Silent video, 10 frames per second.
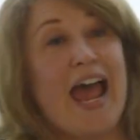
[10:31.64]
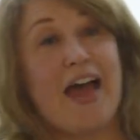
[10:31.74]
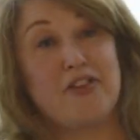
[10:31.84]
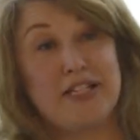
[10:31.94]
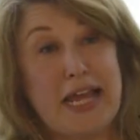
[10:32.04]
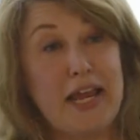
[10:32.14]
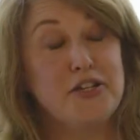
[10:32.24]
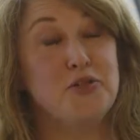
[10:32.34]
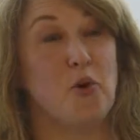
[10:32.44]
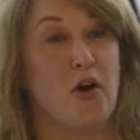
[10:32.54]
And the
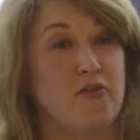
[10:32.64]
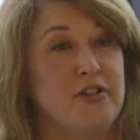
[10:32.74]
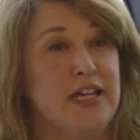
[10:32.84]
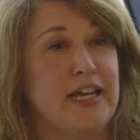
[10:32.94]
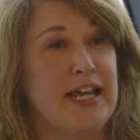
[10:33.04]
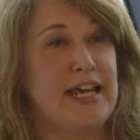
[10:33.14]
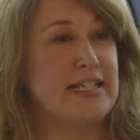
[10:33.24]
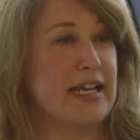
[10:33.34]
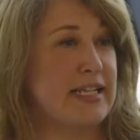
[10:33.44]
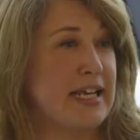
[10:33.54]
second one
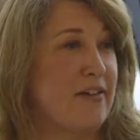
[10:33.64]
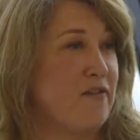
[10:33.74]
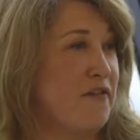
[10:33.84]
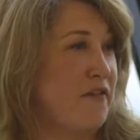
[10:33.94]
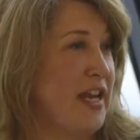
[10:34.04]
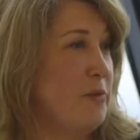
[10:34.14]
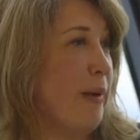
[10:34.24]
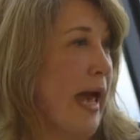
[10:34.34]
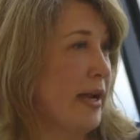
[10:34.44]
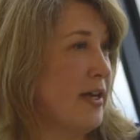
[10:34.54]
is asking for
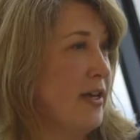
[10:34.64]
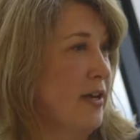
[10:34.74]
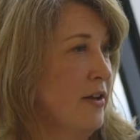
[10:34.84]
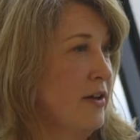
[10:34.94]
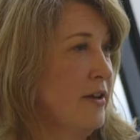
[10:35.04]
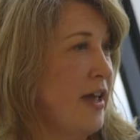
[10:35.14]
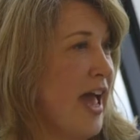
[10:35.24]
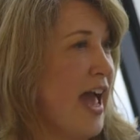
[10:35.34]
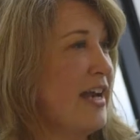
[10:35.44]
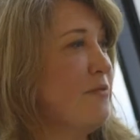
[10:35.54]
feedback
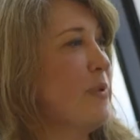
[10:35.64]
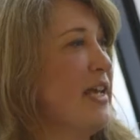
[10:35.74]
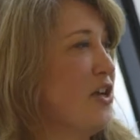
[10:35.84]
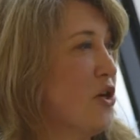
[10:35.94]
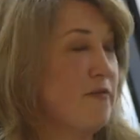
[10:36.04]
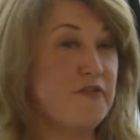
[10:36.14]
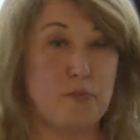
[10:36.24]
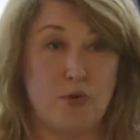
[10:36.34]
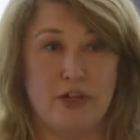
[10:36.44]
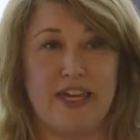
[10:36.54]
and being
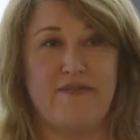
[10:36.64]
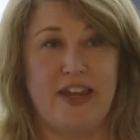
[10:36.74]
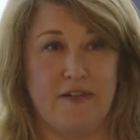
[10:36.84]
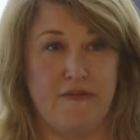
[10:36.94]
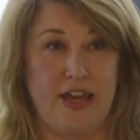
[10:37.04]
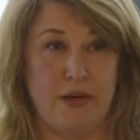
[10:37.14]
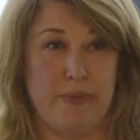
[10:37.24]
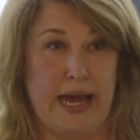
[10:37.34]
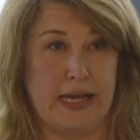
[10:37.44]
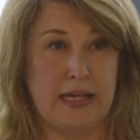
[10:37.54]
comfortable giving
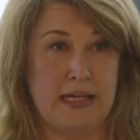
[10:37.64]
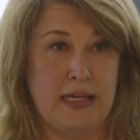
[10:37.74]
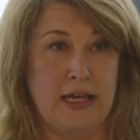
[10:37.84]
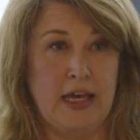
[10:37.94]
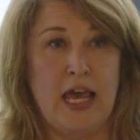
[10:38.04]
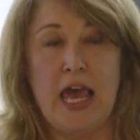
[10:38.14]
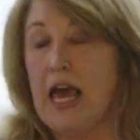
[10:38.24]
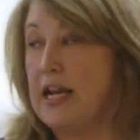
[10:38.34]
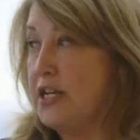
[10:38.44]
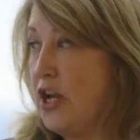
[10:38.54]
feedback.
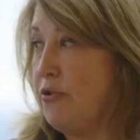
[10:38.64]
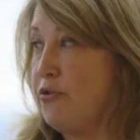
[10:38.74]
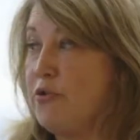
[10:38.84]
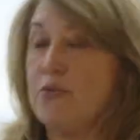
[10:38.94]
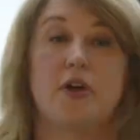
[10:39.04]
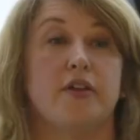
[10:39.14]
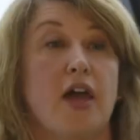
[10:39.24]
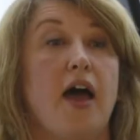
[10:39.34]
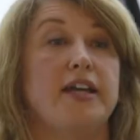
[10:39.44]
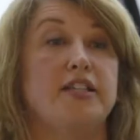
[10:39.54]
And I know through the work
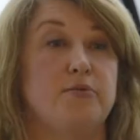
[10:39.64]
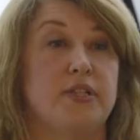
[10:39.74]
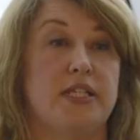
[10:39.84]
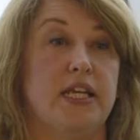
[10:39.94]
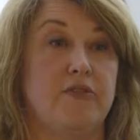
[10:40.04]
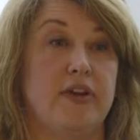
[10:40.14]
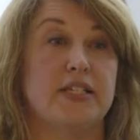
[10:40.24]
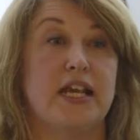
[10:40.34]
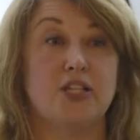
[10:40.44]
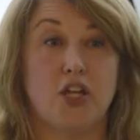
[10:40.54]
that I do with senior
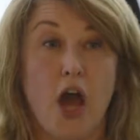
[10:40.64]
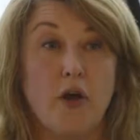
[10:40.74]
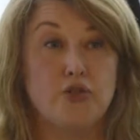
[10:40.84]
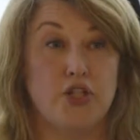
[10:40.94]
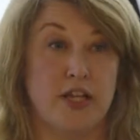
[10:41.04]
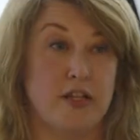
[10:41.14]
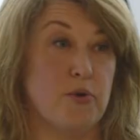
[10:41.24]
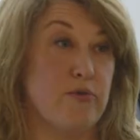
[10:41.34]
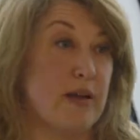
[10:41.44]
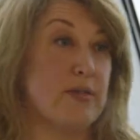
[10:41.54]
execs, coaching
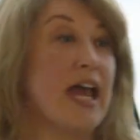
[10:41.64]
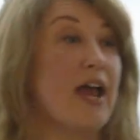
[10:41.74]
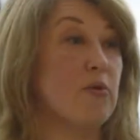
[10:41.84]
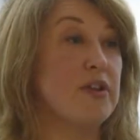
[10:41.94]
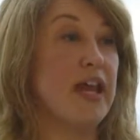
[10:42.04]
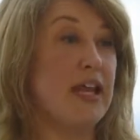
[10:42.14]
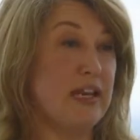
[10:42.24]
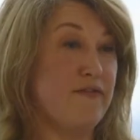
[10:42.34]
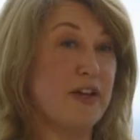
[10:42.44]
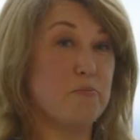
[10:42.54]
them around how are they
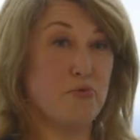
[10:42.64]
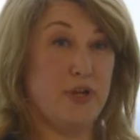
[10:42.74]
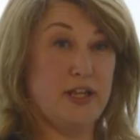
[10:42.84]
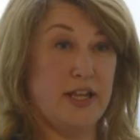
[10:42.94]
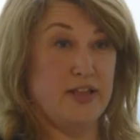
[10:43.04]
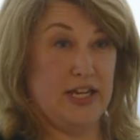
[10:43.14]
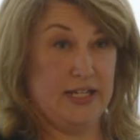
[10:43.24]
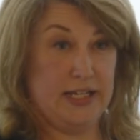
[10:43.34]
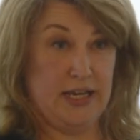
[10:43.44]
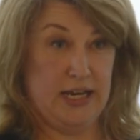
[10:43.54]
living and breathing
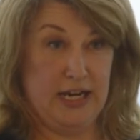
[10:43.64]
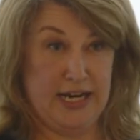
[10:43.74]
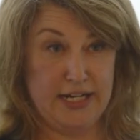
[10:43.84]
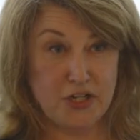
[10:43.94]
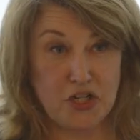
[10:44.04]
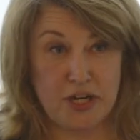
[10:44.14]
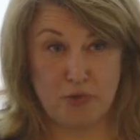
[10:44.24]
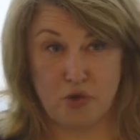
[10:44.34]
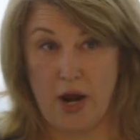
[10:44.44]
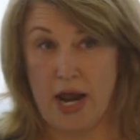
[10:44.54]
these leadership
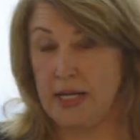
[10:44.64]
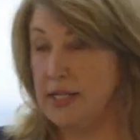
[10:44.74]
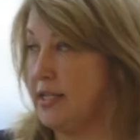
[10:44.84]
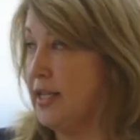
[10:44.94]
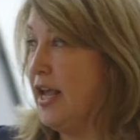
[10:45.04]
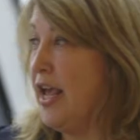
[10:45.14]
traits,